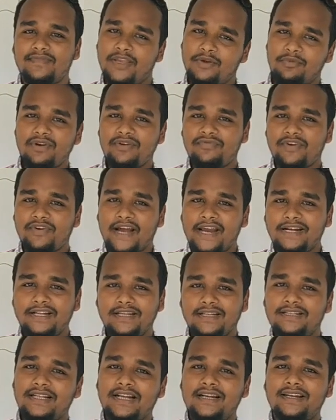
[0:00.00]
You will
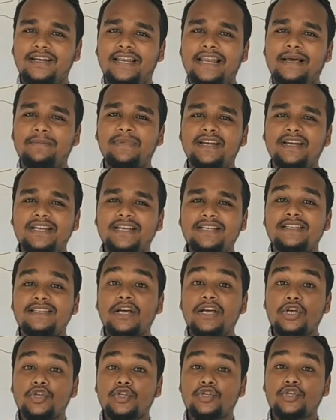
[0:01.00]
find that lemon is
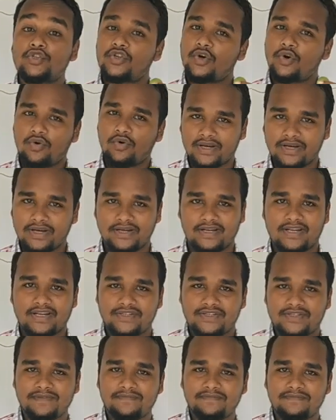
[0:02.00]
sour in
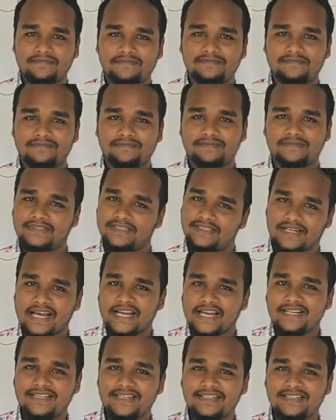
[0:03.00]
taste,
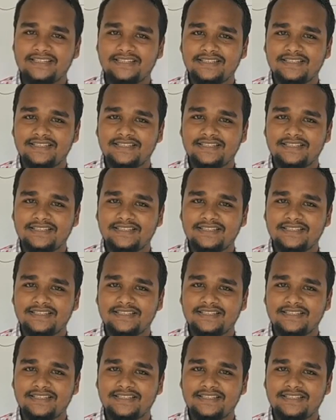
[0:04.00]
right?